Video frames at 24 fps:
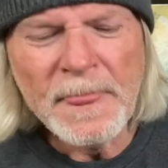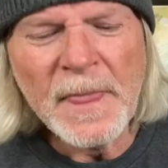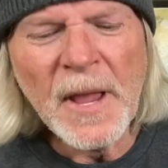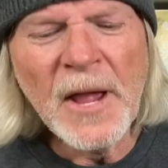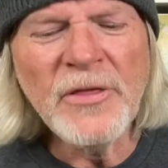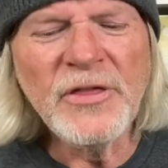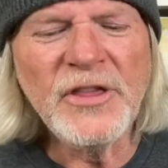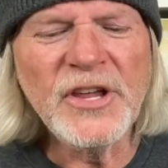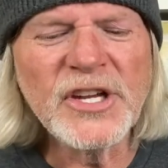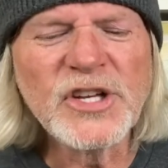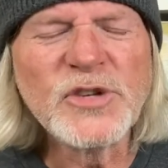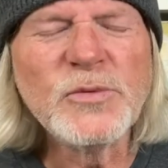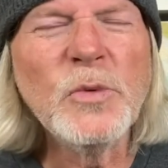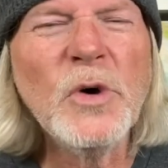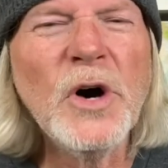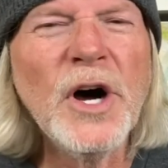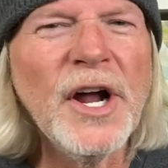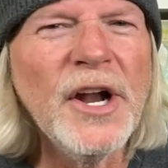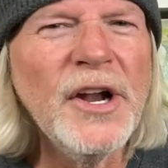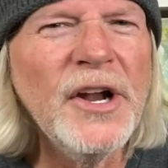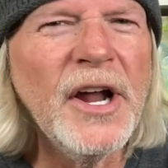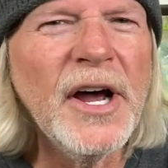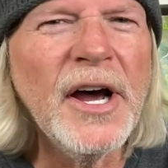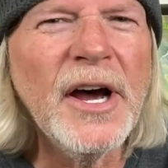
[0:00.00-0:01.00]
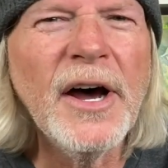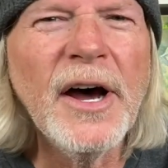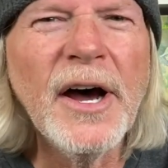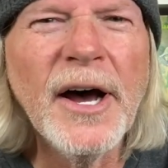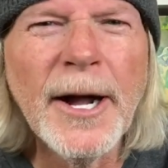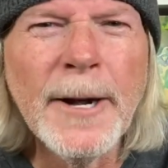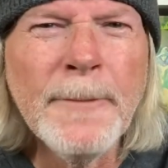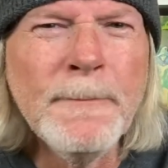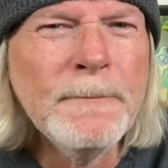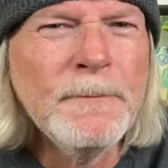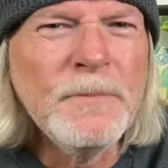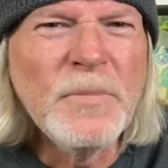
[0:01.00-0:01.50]
This one
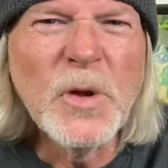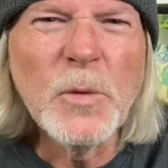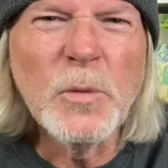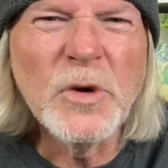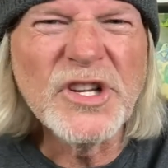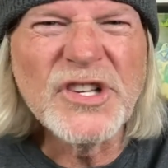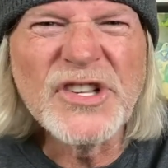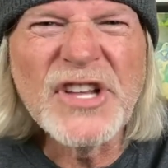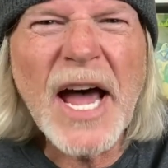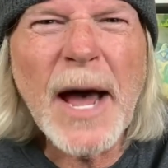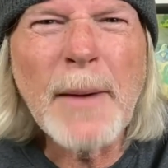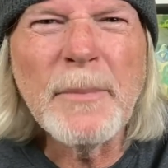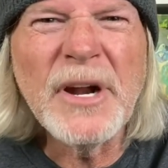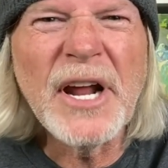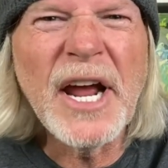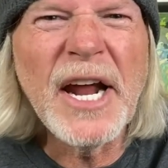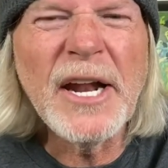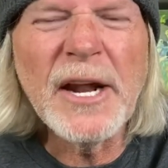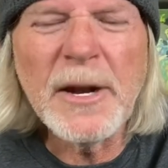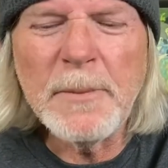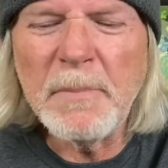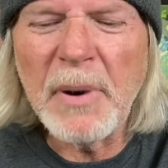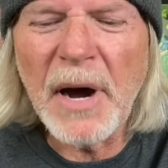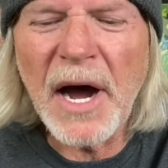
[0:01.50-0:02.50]
was nominated